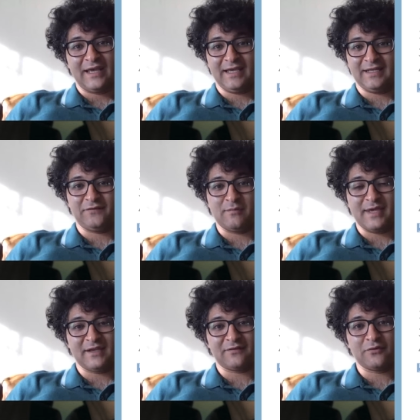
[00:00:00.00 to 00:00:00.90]
And if you
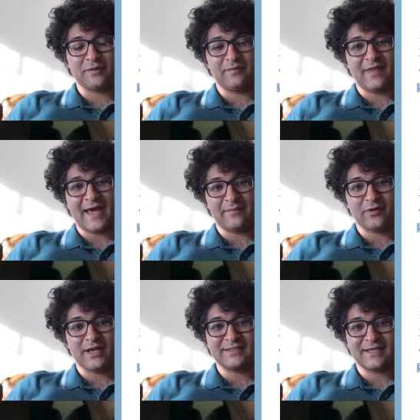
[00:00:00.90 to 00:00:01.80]
make it through that
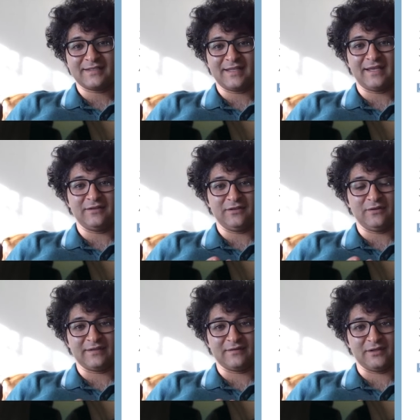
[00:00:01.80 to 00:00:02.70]
process, then
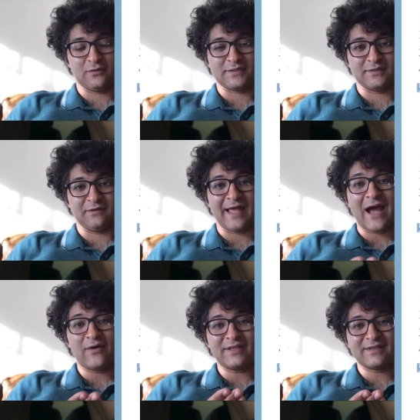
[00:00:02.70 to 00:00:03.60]
you get to the notice of
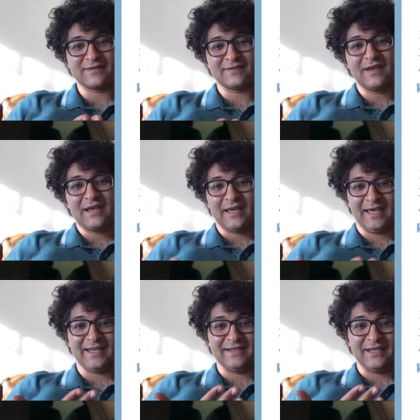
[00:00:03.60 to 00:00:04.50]
allowance
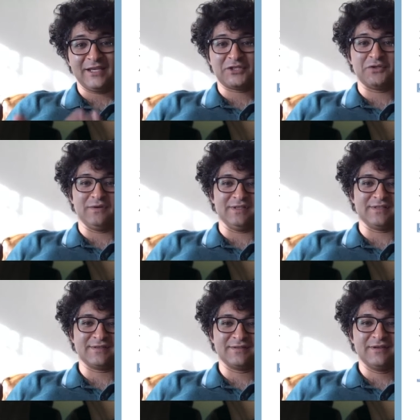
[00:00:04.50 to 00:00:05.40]
and
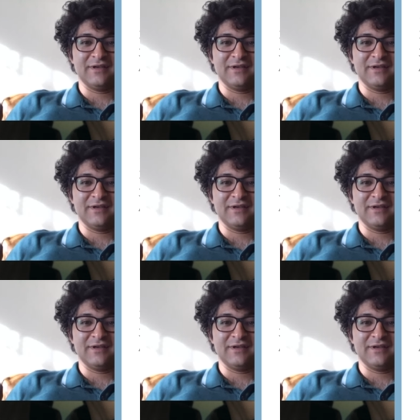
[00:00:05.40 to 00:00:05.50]
issuance.